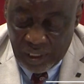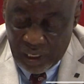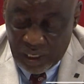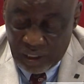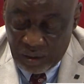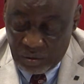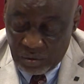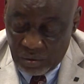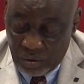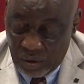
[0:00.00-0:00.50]

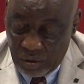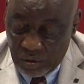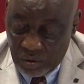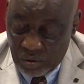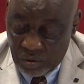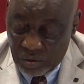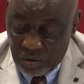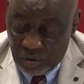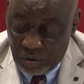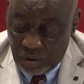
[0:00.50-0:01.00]
and to
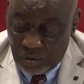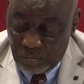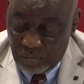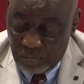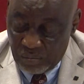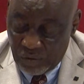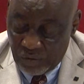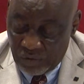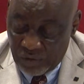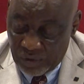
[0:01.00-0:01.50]
also stop
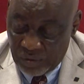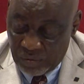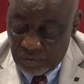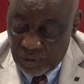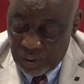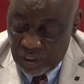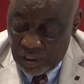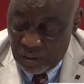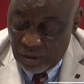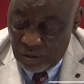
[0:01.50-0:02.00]
moving
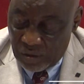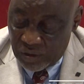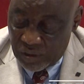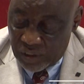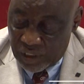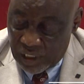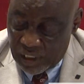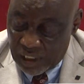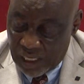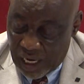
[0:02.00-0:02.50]
with
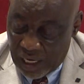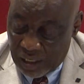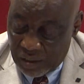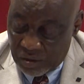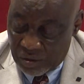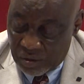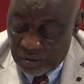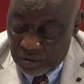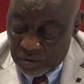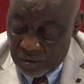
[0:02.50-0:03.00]
non-state
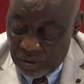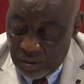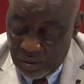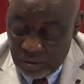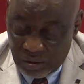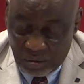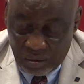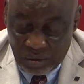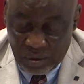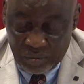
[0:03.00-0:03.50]
actors
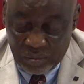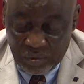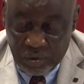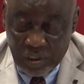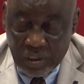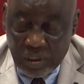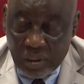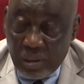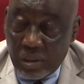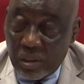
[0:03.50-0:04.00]
to
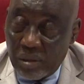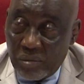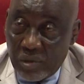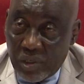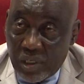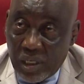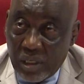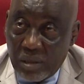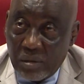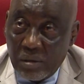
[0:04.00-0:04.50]

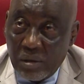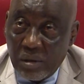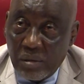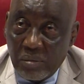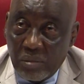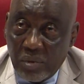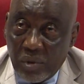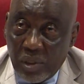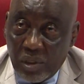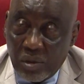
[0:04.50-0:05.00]
intimidate
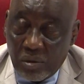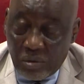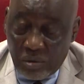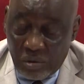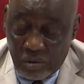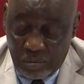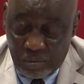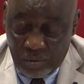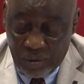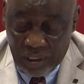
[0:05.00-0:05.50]

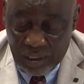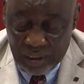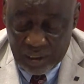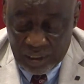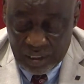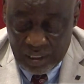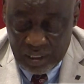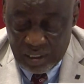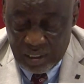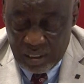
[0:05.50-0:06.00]
political opponents.